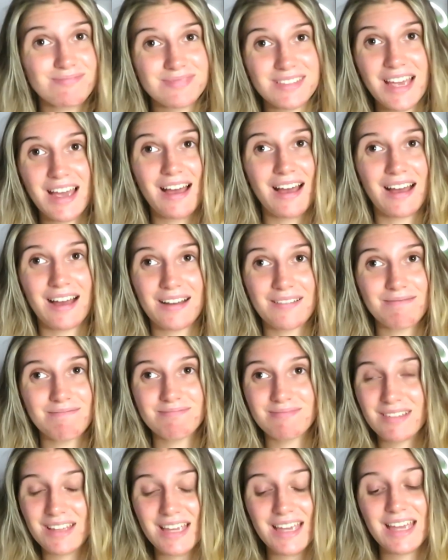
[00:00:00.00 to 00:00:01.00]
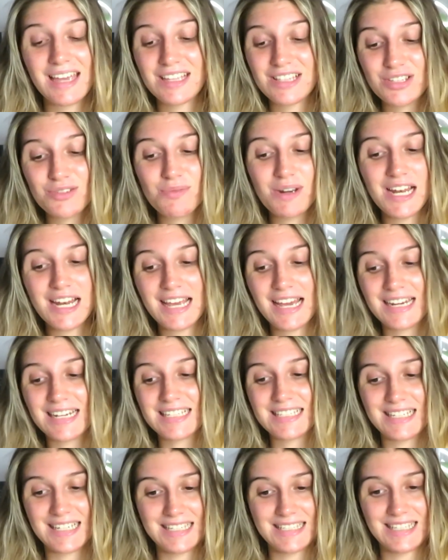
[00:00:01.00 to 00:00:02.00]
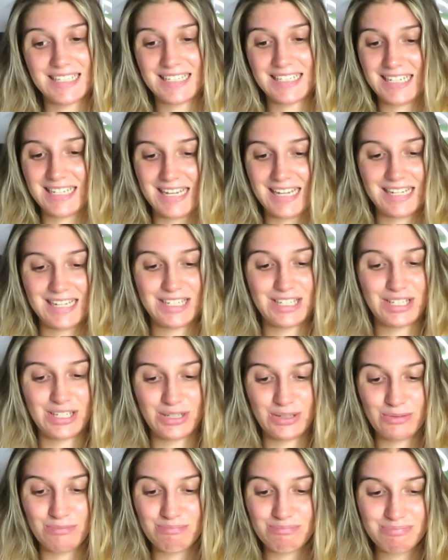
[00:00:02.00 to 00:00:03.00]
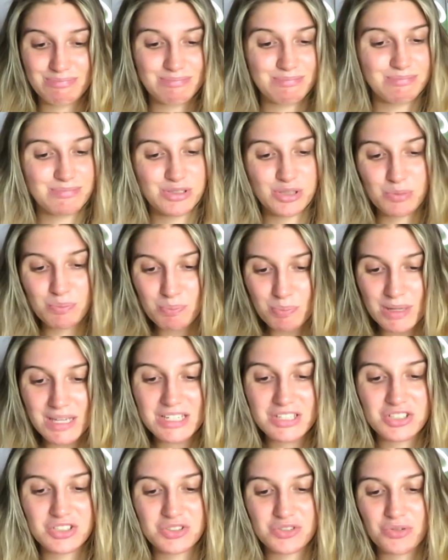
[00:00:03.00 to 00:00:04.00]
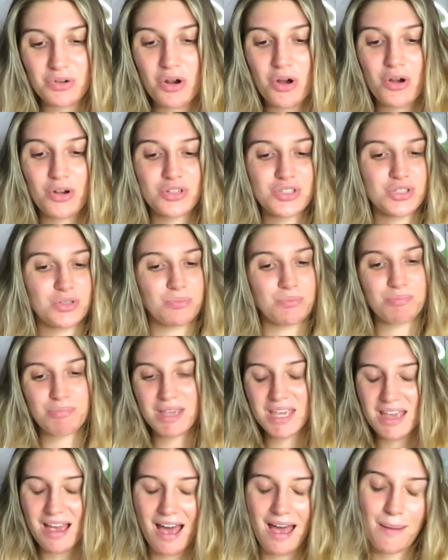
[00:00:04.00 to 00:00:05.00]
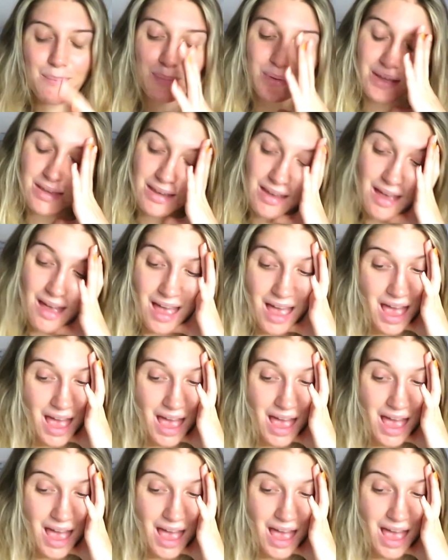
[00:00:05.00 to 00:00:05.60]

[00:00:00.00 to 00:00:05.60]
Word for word: yeah it's really a necessity to to be strong to be happy